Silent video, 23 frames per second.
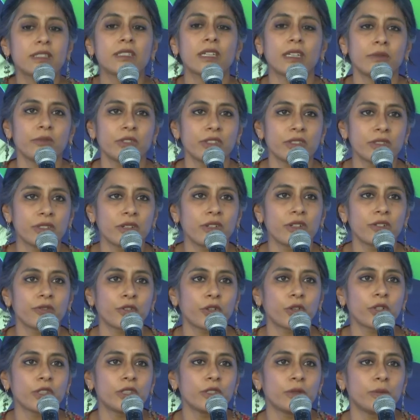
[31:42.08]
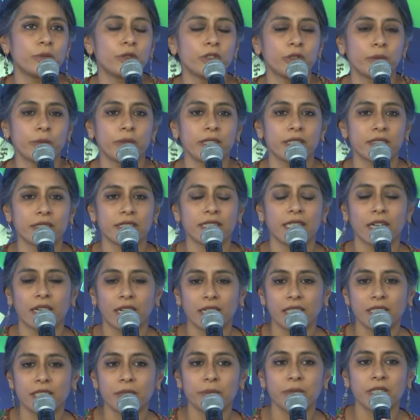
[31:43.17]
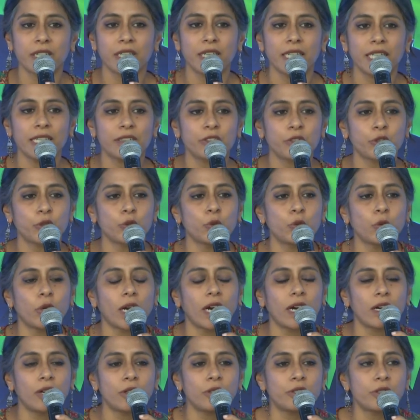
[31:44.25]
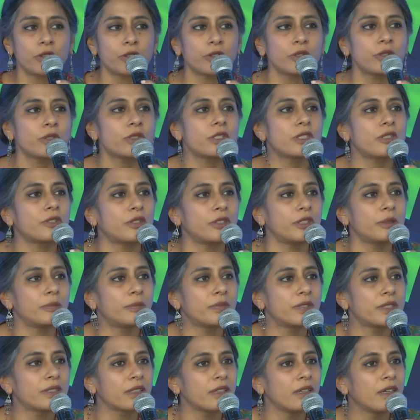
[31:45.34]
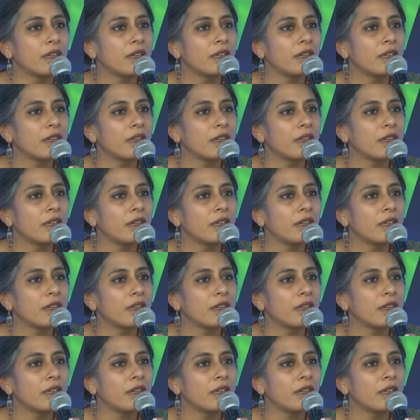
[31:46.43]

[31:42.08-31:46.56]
time was not for the book, but ultimately throughout those trips,